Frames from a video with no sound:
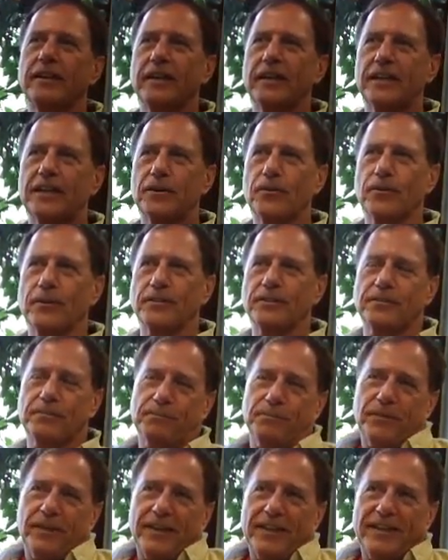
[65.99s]
And of course,
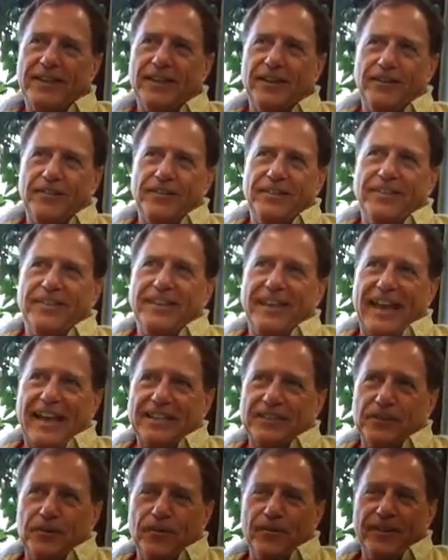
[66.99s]
the
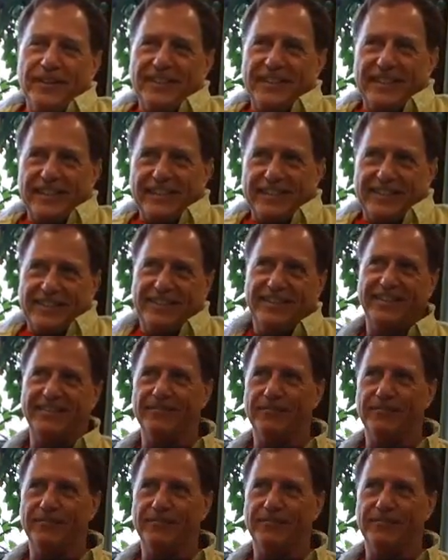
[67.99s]
answer always is,